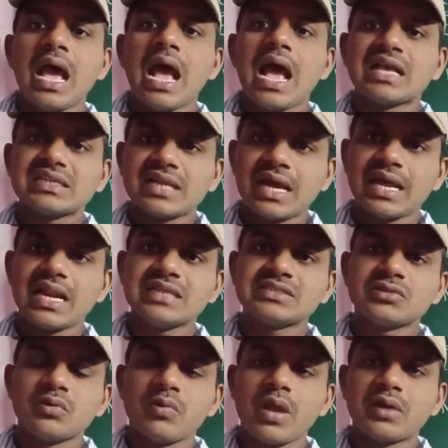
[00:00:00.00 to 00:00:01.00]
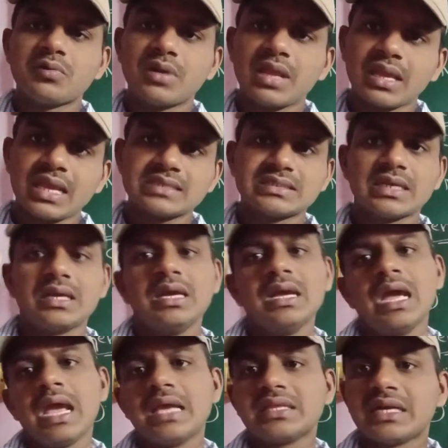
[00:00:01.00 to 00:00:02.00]
or else we have to take as a
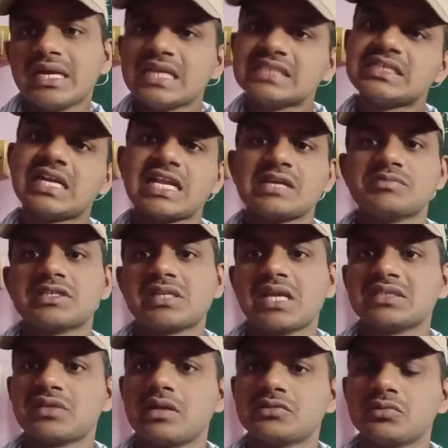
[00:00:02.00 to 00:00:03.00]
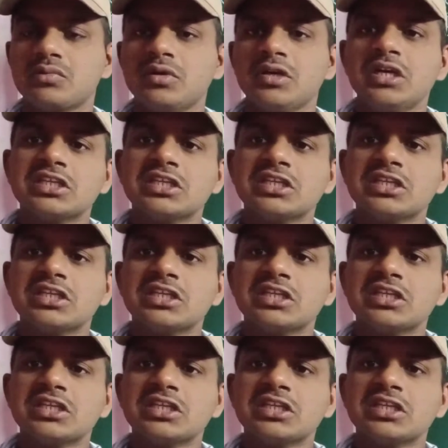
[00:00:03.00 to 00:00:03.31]
either DC transmission lines also.